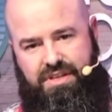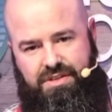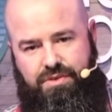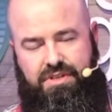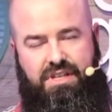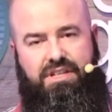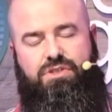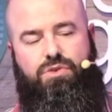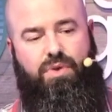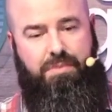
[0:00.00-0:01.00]

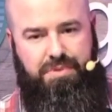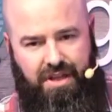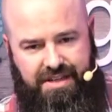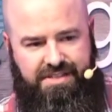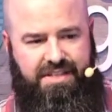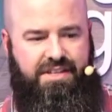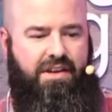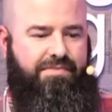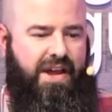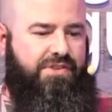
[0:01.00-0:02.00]
DS220 Plus. That's got
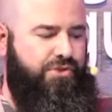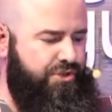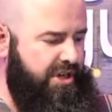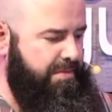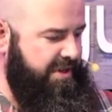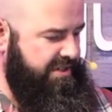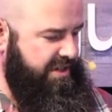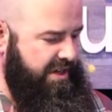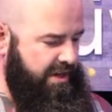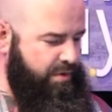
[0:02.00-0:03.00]
a faster chip and it's
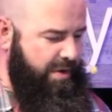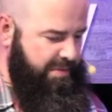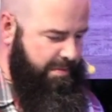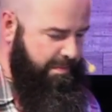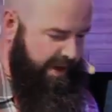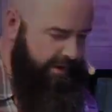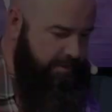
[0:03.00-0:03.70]
going to encrypt better.